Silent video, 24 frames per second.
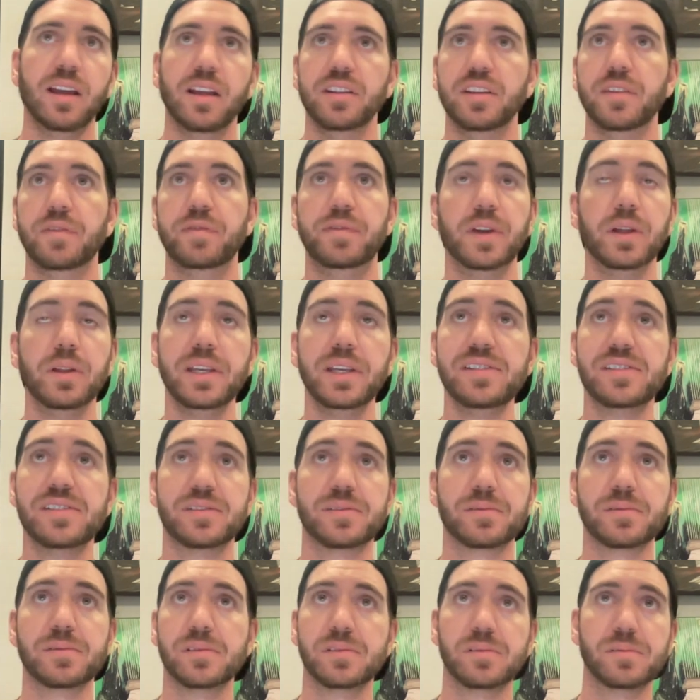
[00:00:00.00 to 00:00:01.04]
The
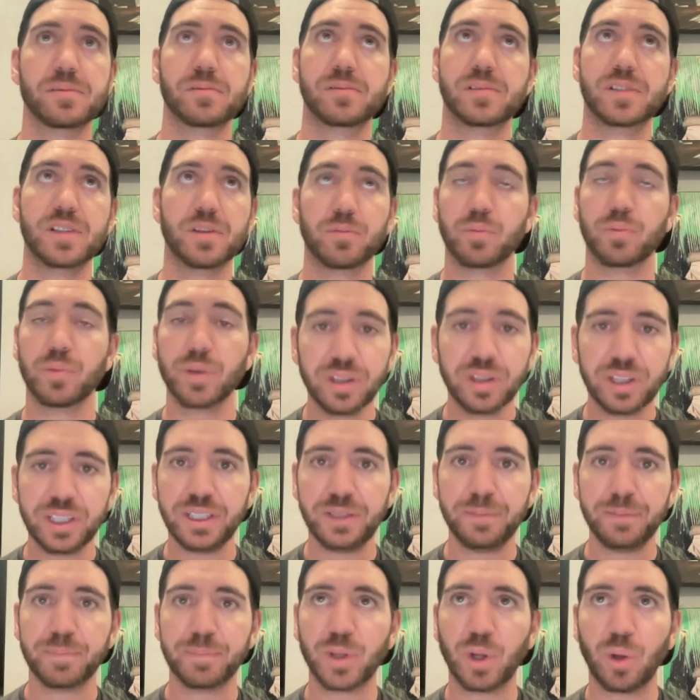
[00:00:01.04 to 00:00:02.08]
Phillies can
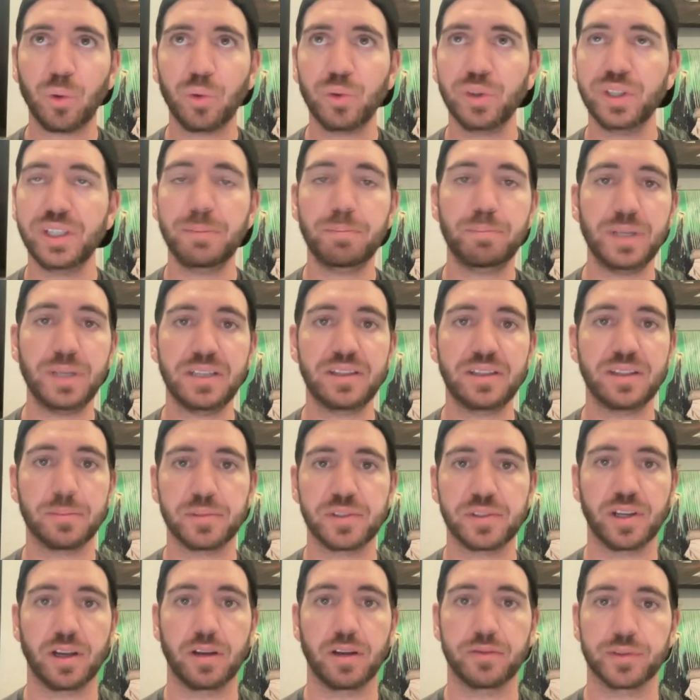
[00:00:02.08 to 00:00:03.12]
really only beat
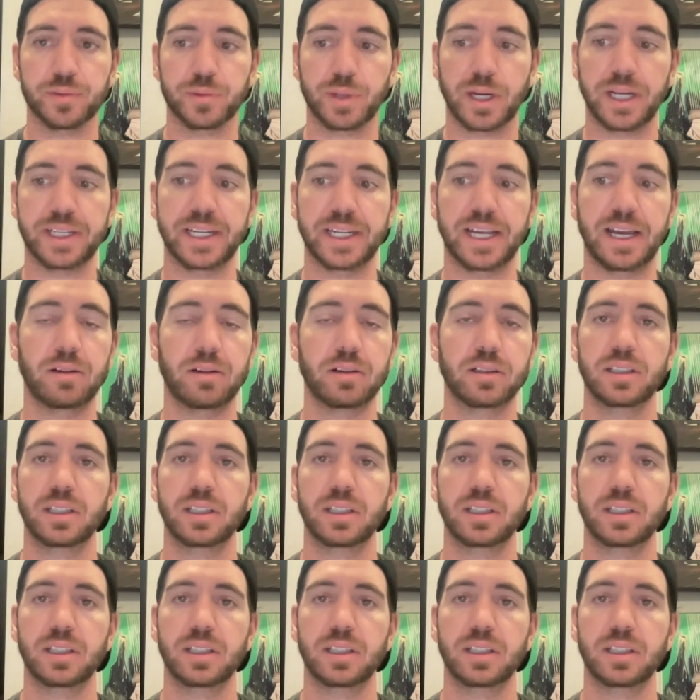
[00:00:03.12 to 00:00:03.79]
themselves right now,